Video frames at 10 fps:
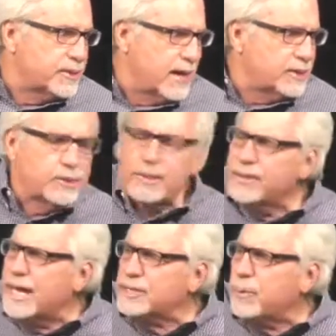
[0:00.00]
That's,
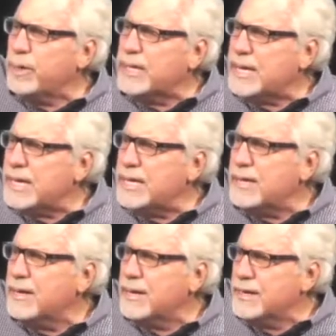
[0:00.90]
that's what
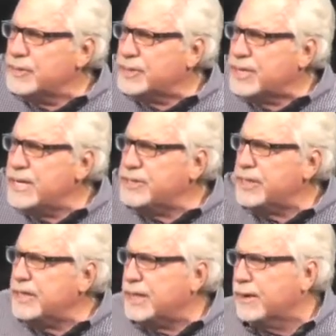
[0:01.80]
he is
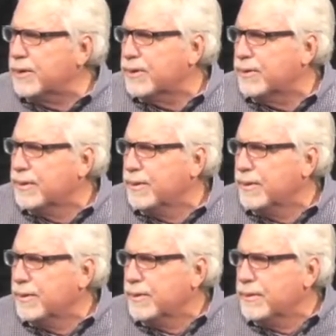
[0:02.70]
teaching here
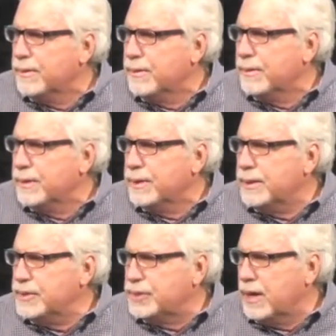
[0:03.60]

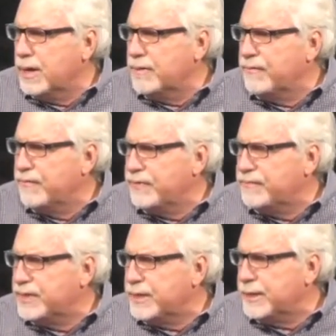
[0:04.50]
in John
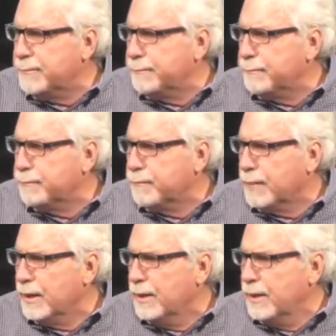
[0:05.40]
15.
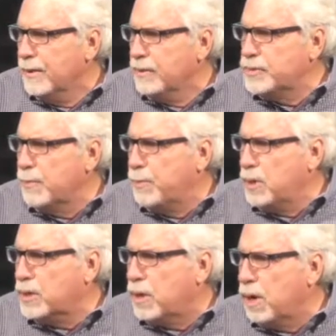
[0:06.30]
There's a
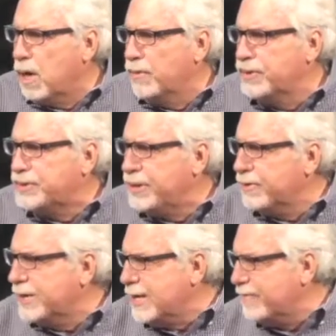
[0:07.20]
book called The
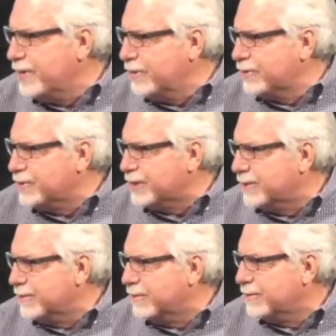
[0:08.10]
Tyranny of the Urgent.
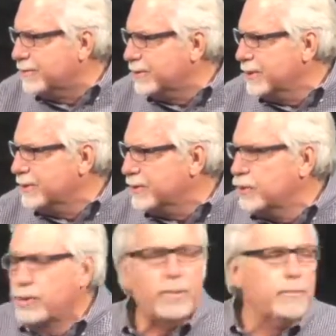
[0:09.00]
It's a
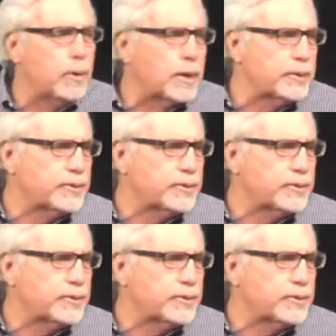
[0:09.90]
good book.